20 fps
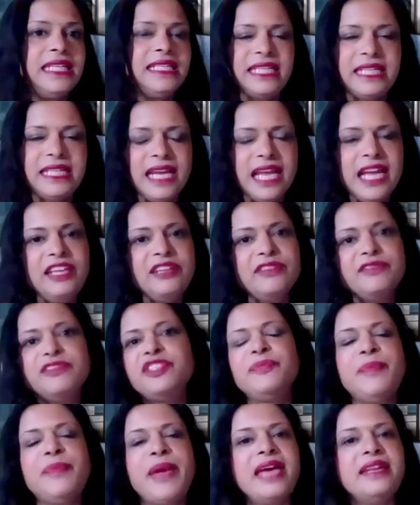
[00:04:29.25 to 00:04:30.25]
The
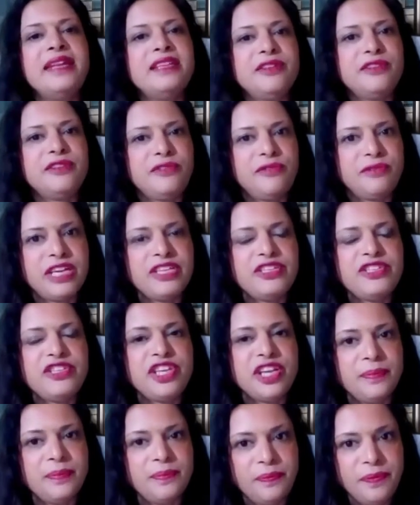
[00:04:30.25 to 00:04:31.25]
decline of Japan and
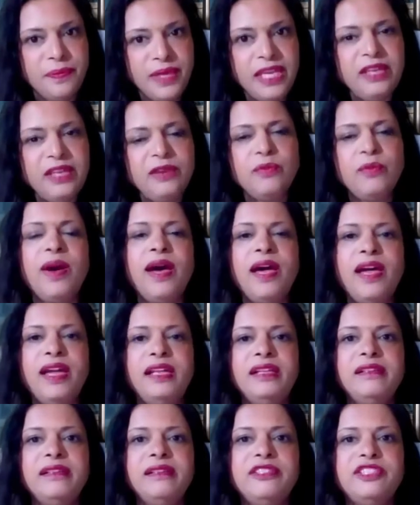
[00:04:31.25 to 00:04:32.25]
Russia,
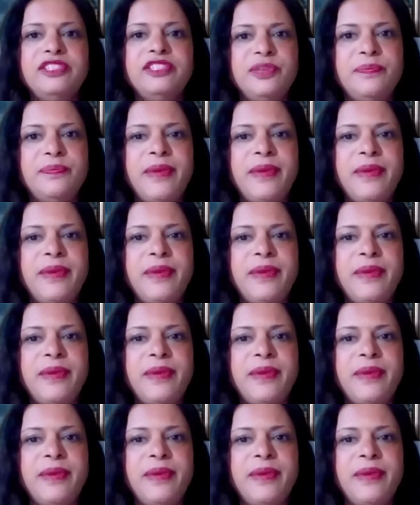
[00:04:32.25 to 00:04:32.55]
meanwhile,